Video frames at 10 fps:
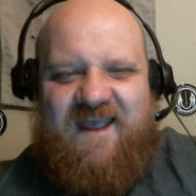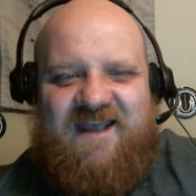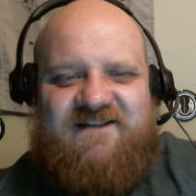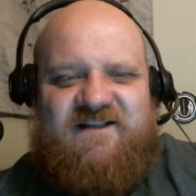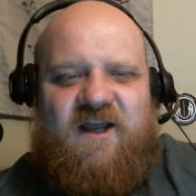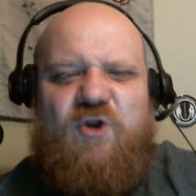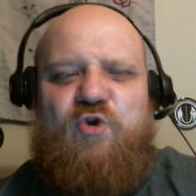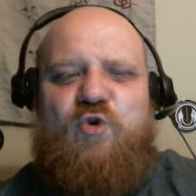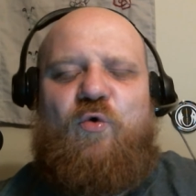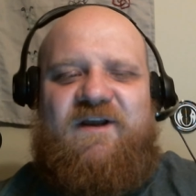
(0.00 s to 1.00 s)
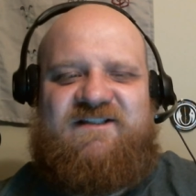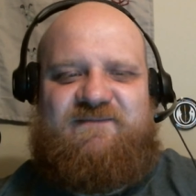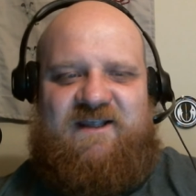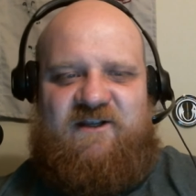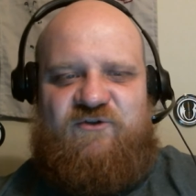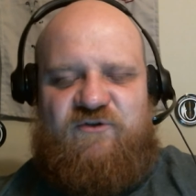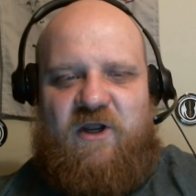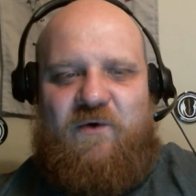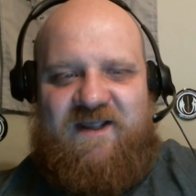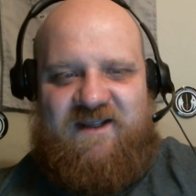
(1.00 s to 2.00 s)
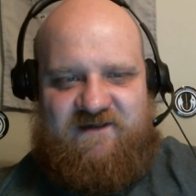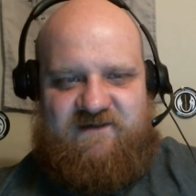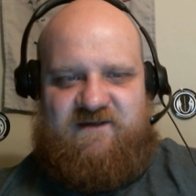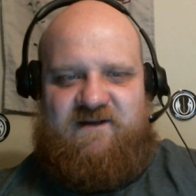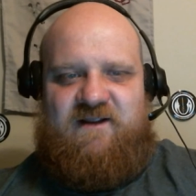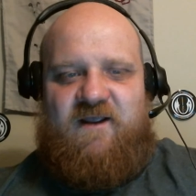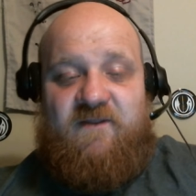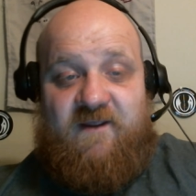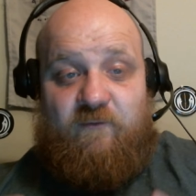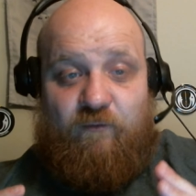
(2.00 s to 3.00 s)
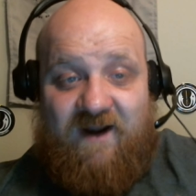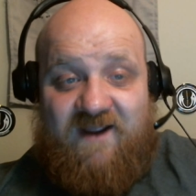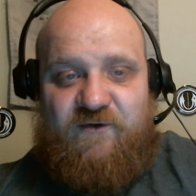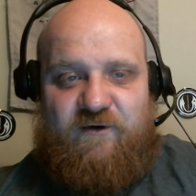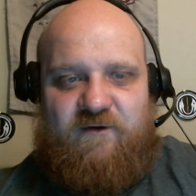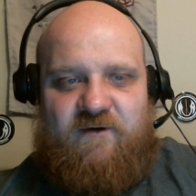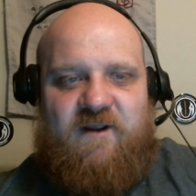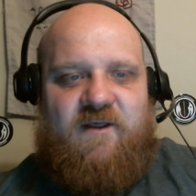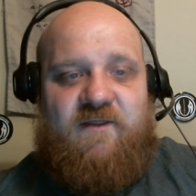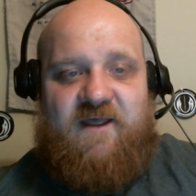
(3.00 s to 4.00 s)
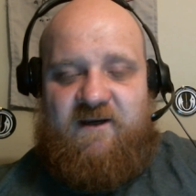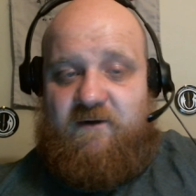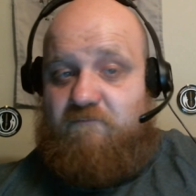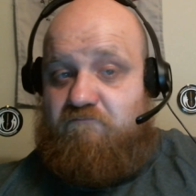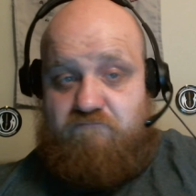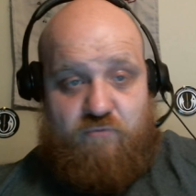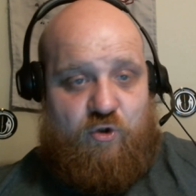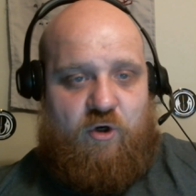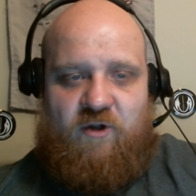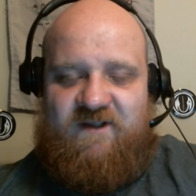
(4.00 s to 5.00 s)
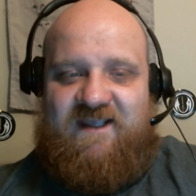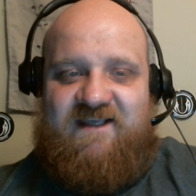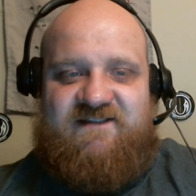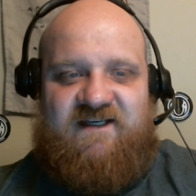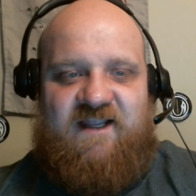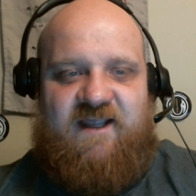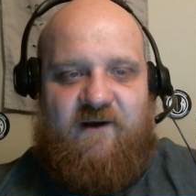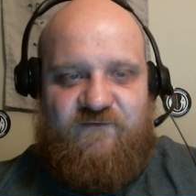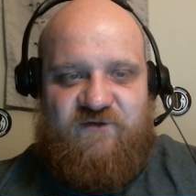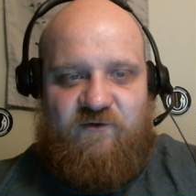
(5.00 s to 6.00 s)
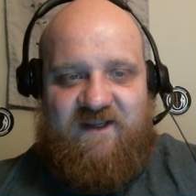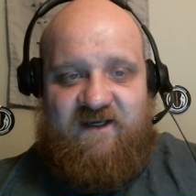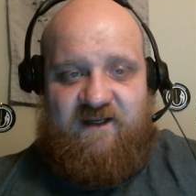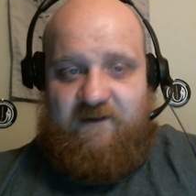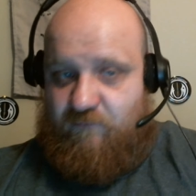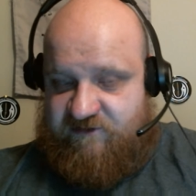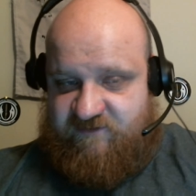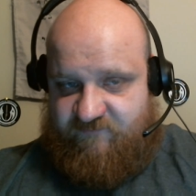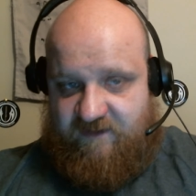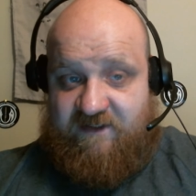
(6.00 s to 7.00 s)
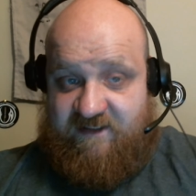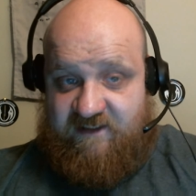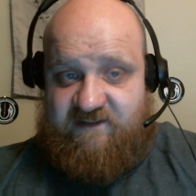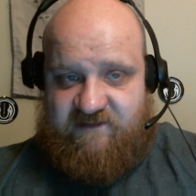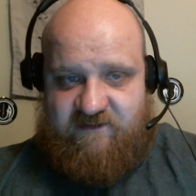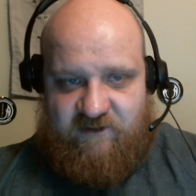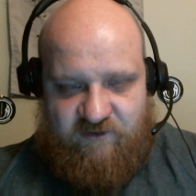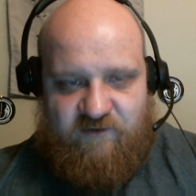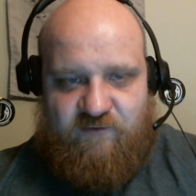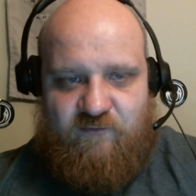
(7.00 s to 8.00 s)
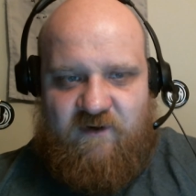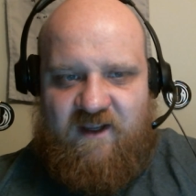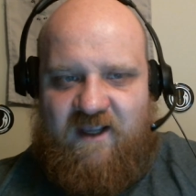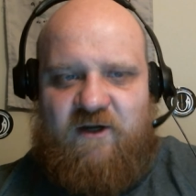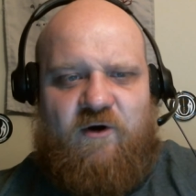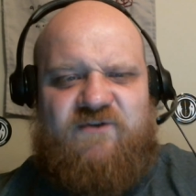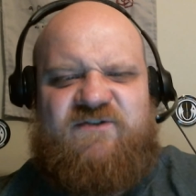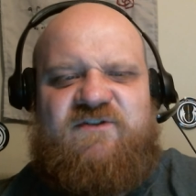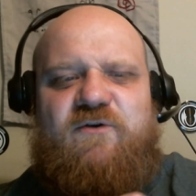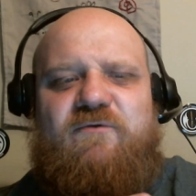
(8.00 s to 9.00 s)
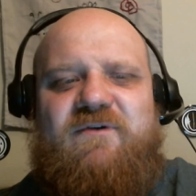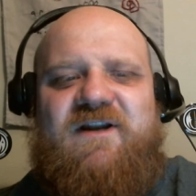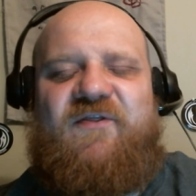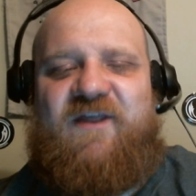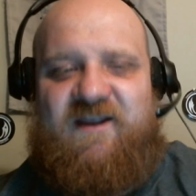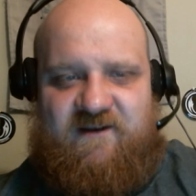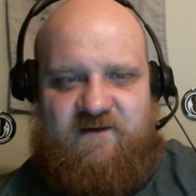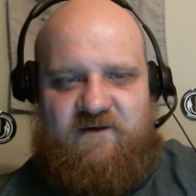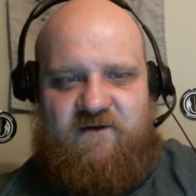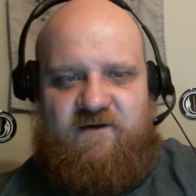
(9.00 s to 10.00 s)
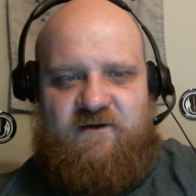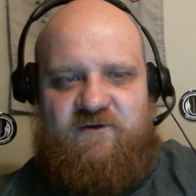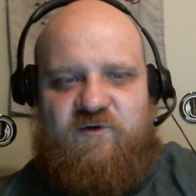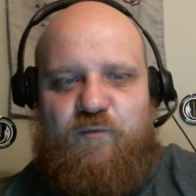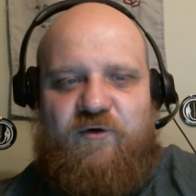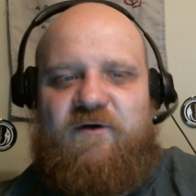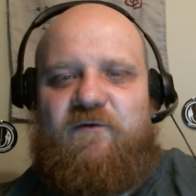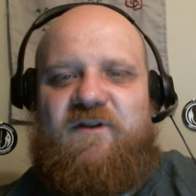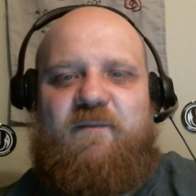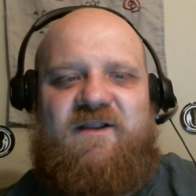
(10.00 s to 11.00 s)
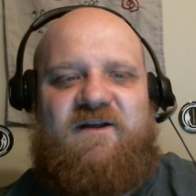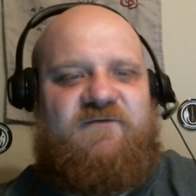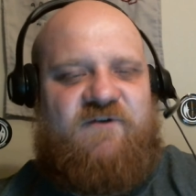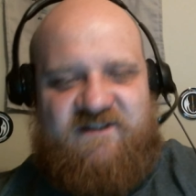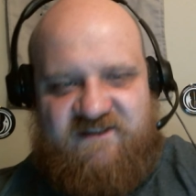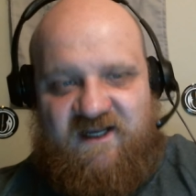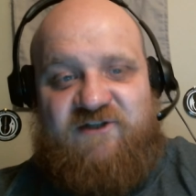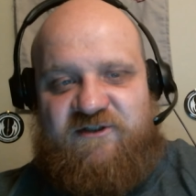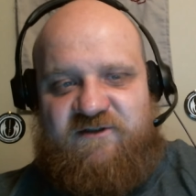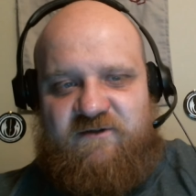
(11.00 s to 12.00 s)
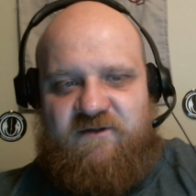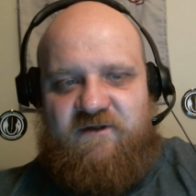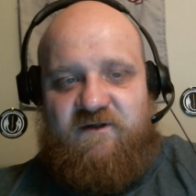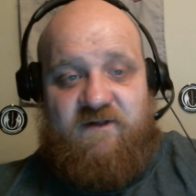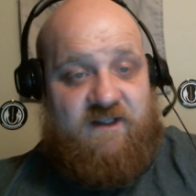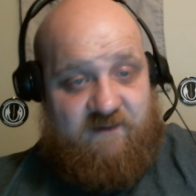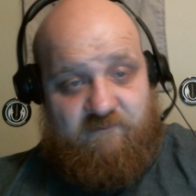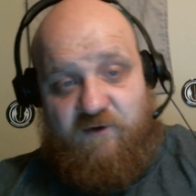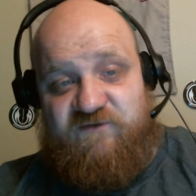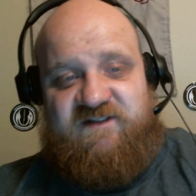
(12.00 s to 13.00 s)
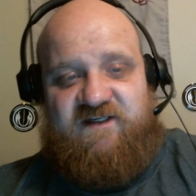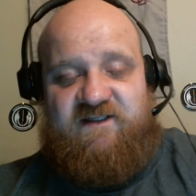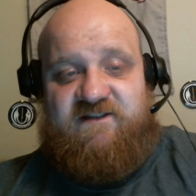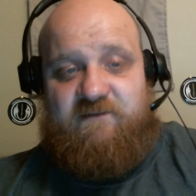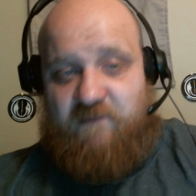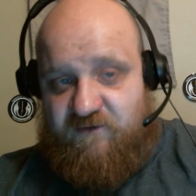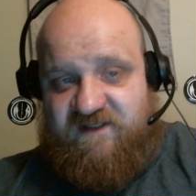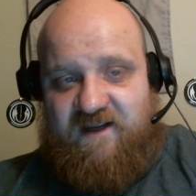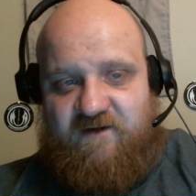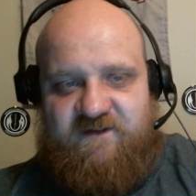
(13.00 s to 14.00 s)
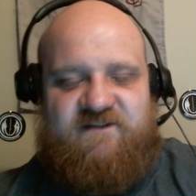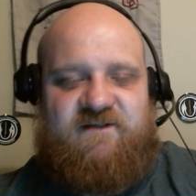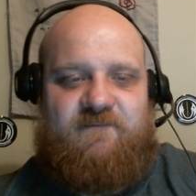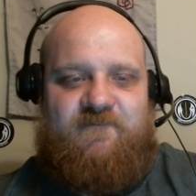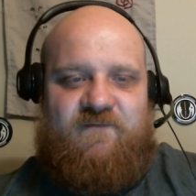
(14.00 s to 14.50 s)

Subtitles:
It annoys me to no end that rather than calling a city council meeting, which is very easy to do and costs you nothing to put it on the billet for discussion, in most cities, in most counties,